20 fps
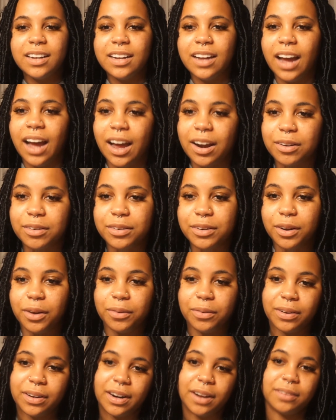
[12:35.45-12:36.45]
I don't know
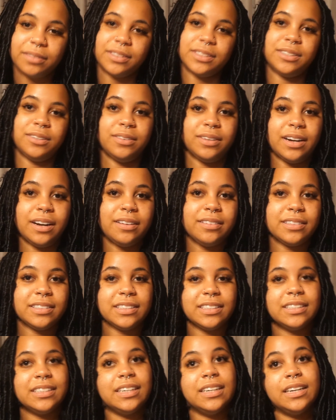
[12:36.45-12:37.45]
what I was doing. I was
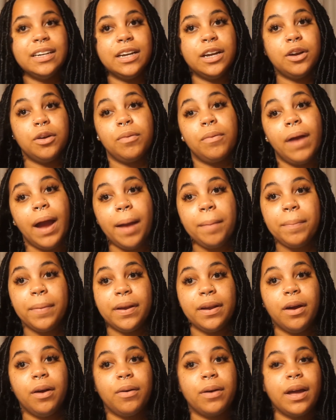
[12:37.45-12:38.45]
just in here
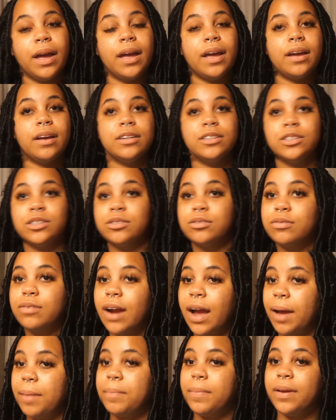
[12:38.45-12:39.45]
rapping, okay? Just
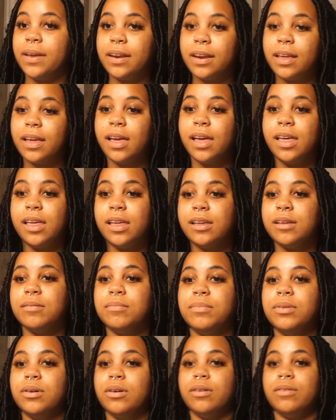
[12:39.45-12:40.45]
rapping.
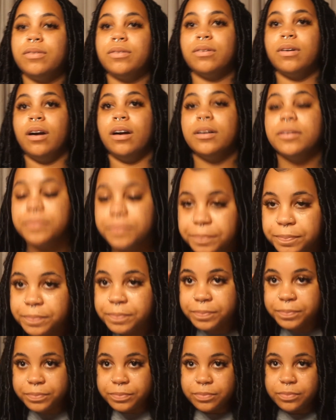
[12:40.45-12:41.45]
But overall,
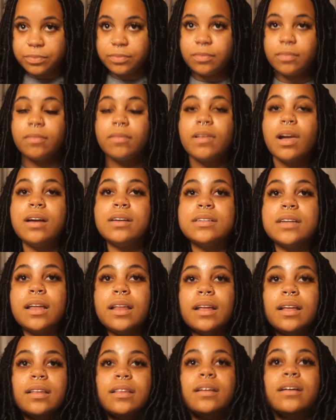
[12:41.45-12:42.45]
that's how
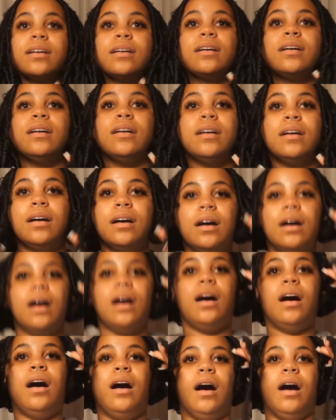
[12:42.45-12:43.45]
they look
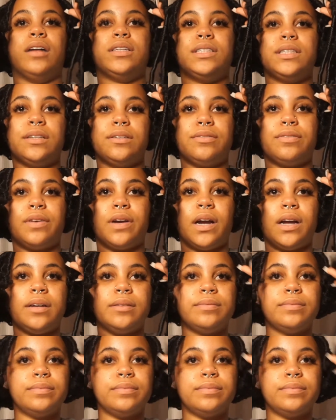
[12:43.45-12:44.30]
all to the front.